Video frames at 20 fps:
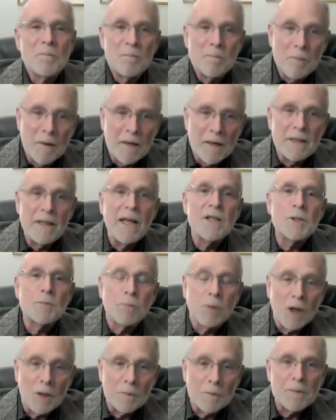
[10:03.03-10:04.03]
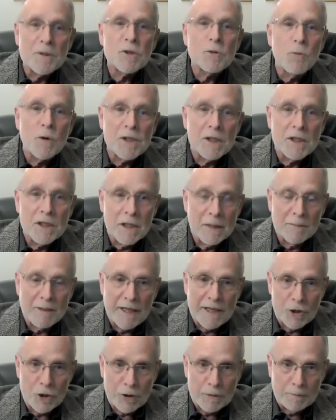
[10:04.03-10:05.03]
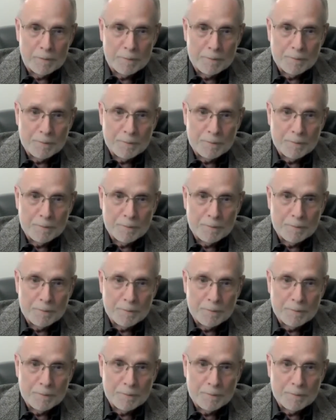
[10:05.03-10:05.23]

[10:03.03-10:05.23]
But its purpose was intimidation.